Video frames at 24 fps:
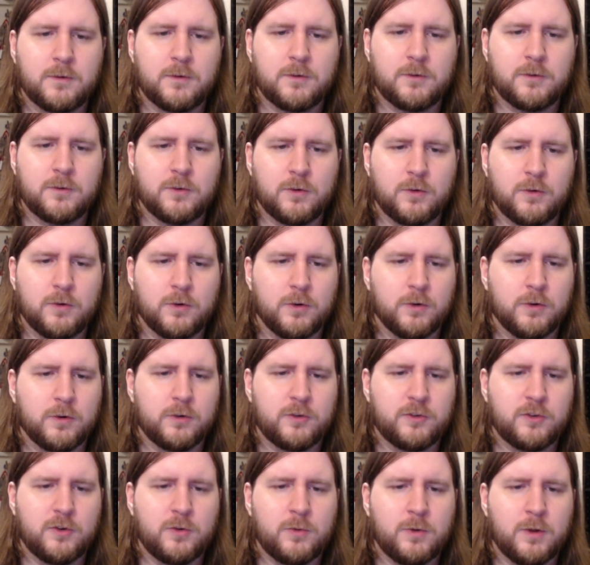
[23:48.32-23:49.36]
so, or
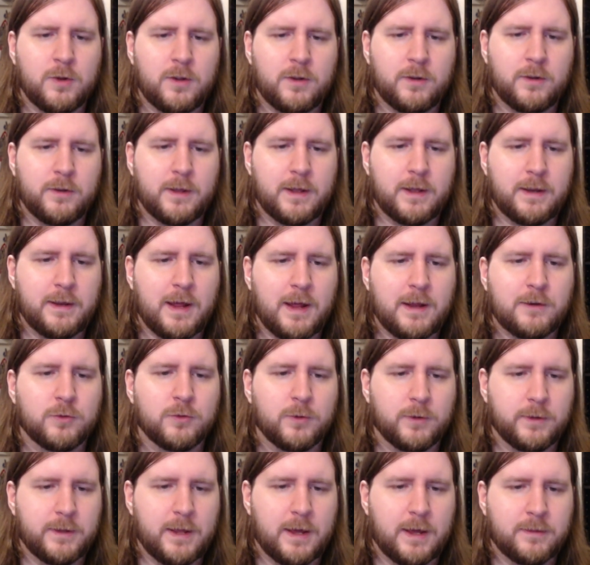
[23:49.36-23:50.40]
so-called a
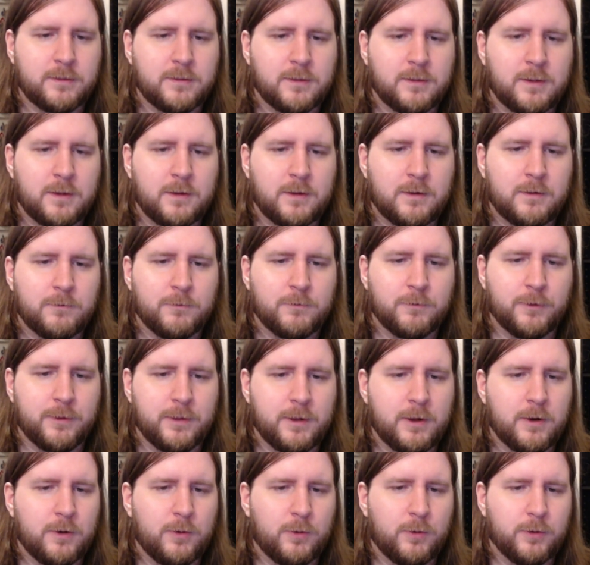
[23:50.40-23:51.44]
natural death for
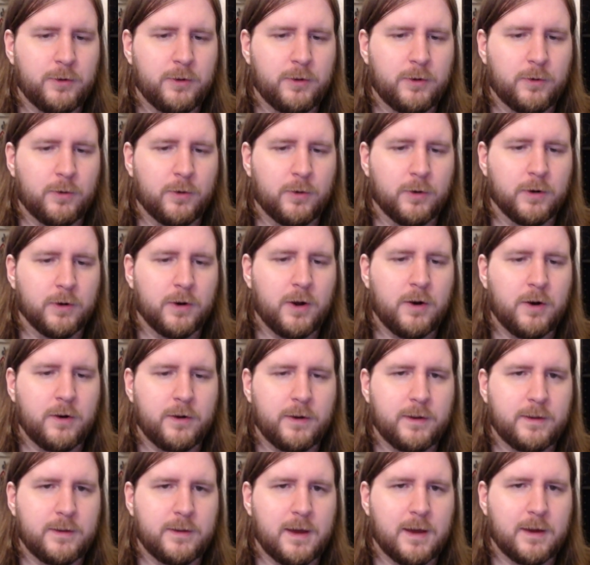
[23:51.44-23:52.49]
the old or a
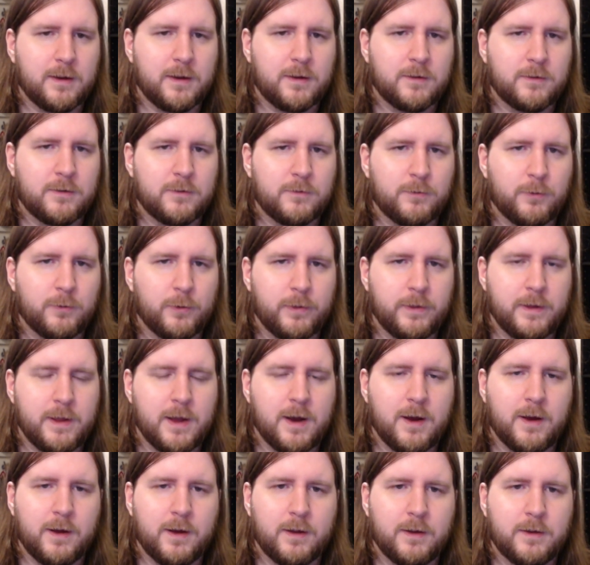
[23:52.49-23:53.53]
heart attack for the
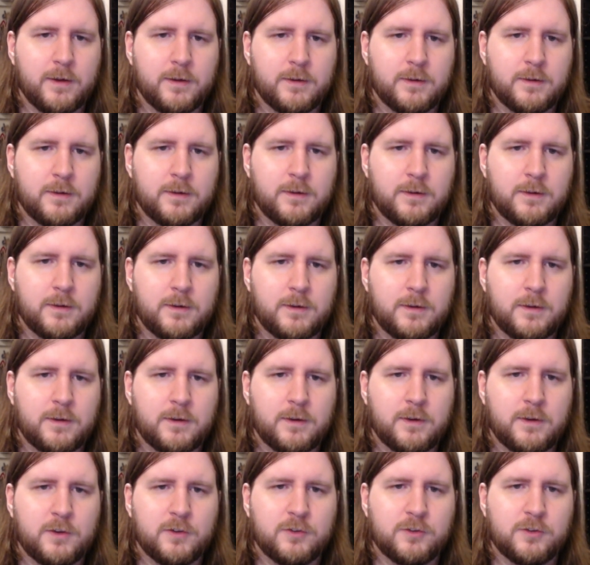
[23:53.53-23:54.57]
young.
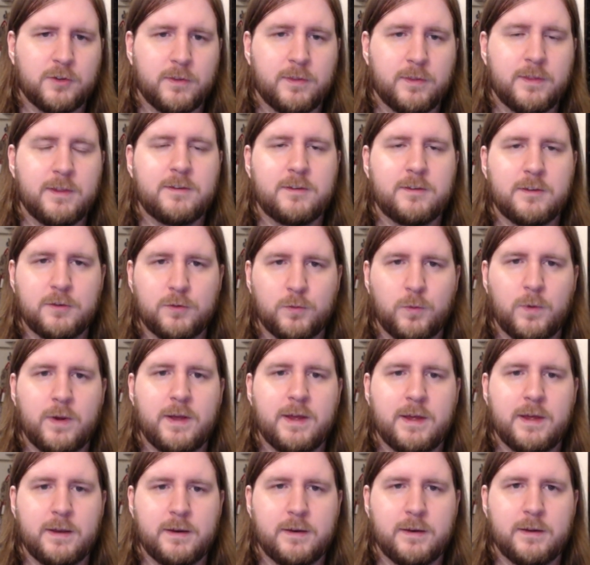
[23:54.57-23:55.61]
So this is
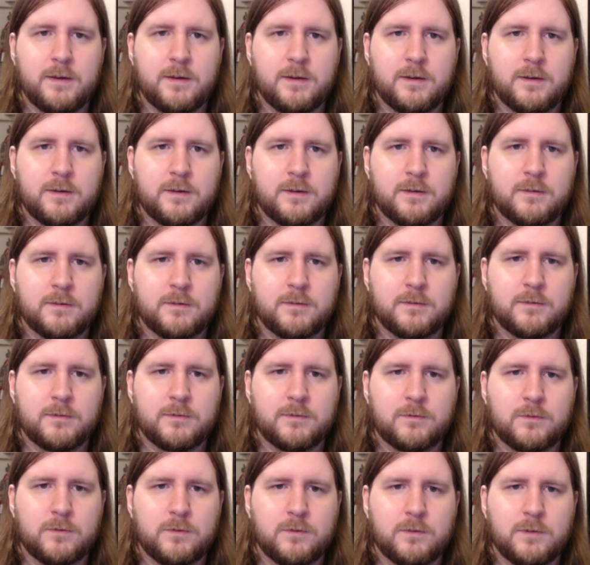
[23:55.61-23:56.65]
when
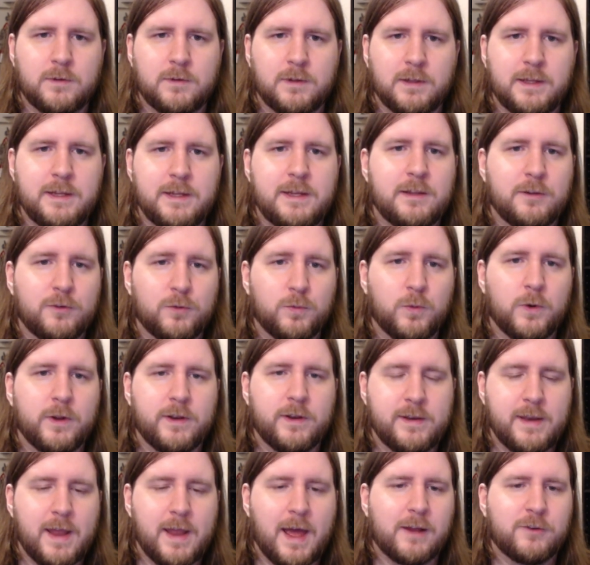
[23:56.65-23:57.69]
Leez
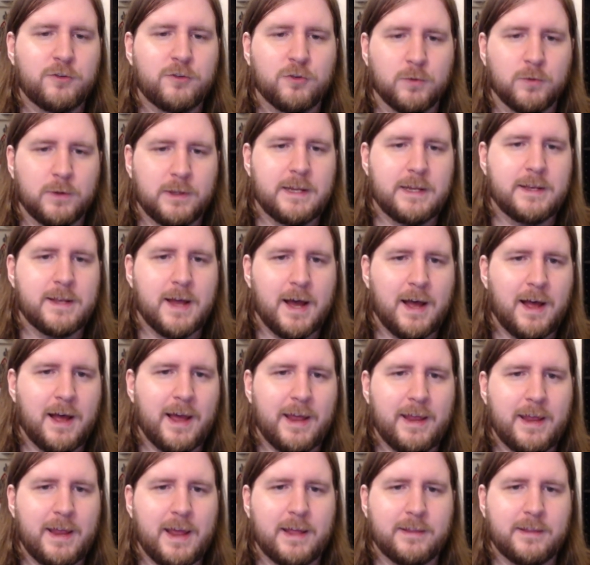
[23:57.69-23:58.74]
would naturally
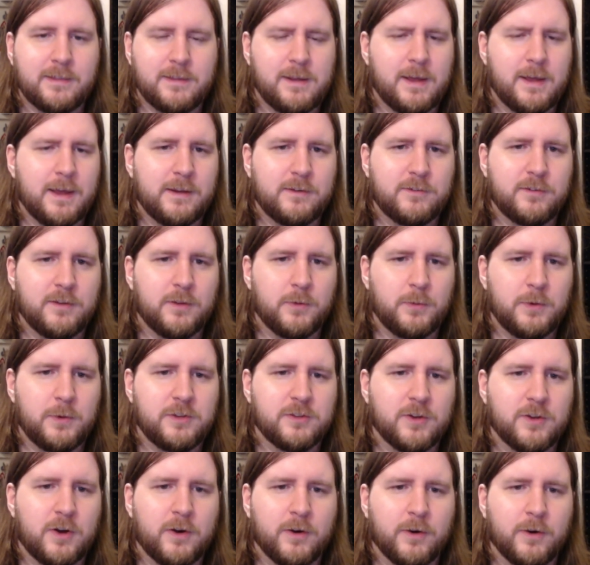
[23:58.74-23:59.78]
die at the age that we
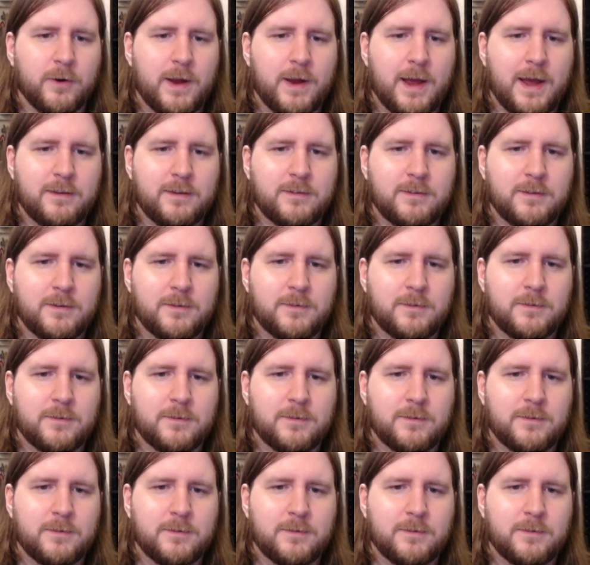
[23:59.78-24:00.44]
saw her at.